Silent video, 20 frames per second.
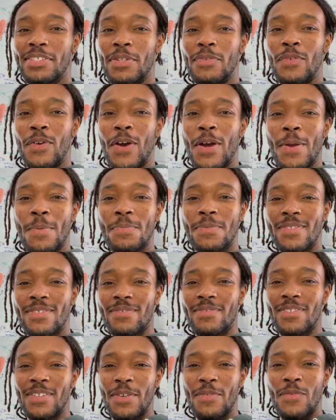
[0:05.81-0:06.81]

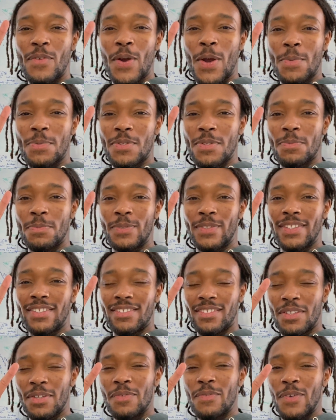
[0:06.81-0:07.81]
vibes this
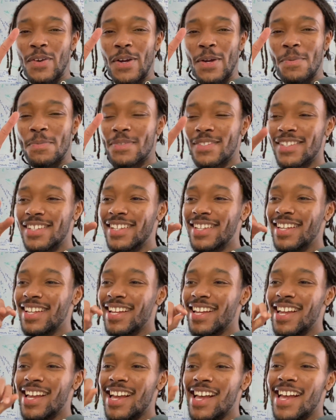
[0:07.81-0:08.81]
morning, good vibes.
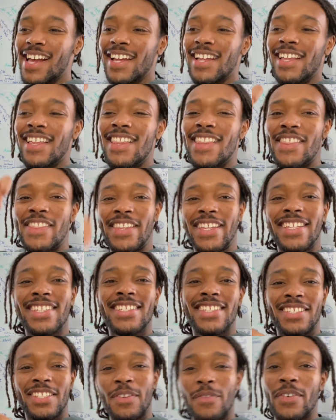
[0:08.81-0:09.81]

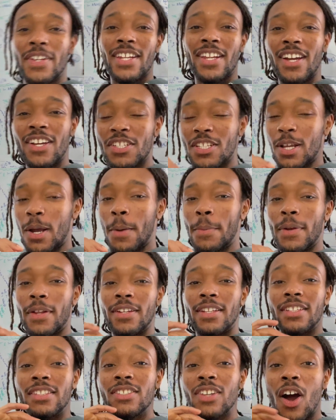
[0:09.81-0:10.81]
This is the video I should have
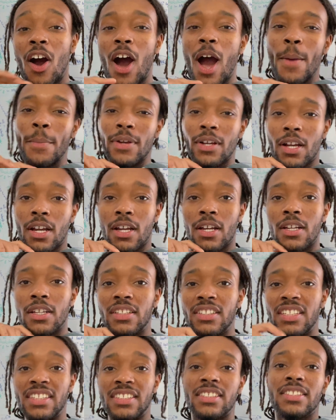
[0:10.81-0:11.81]
uploaded time ago.
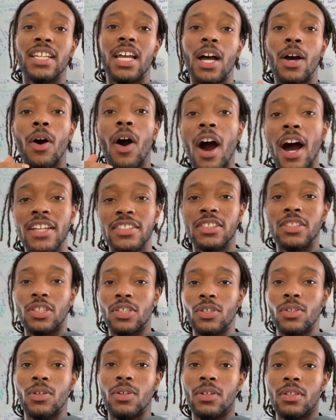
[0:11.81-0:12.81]
This is how I
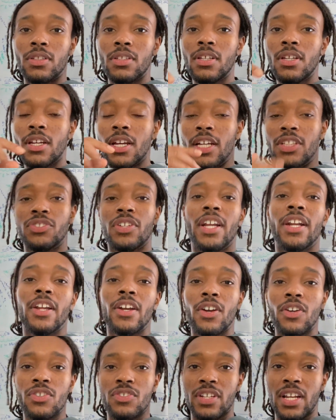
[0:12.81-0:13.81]
secured a training
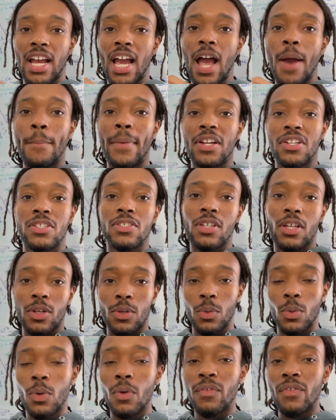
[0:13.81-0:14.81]
contract at a Magic
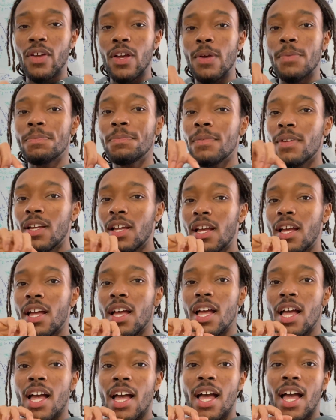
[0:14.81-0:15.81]
Circle law firm.
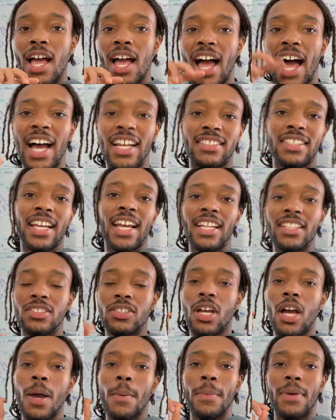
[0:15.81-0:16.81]
As a heads
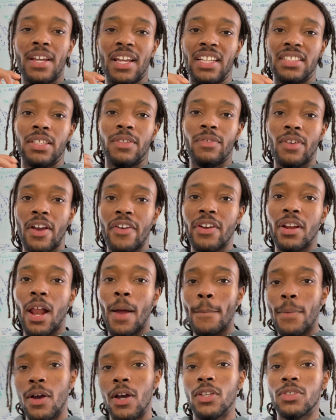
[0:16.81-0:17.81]
up, it's a very
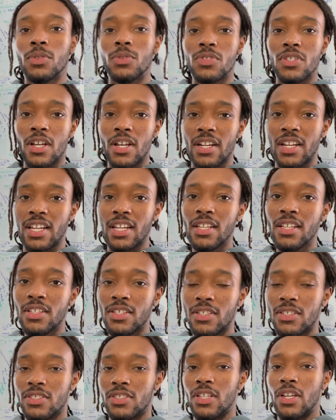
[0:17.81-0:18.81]
personal journey,
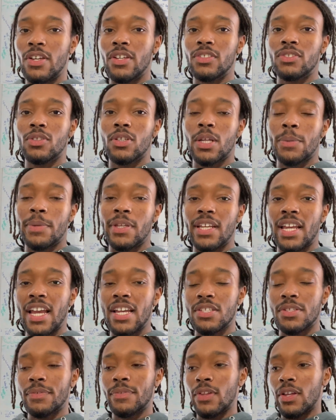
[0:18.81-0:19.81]
so it's not going to be a
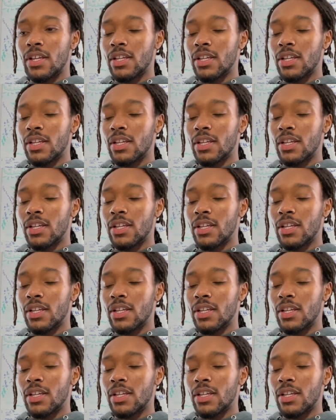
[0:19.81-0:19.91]
case of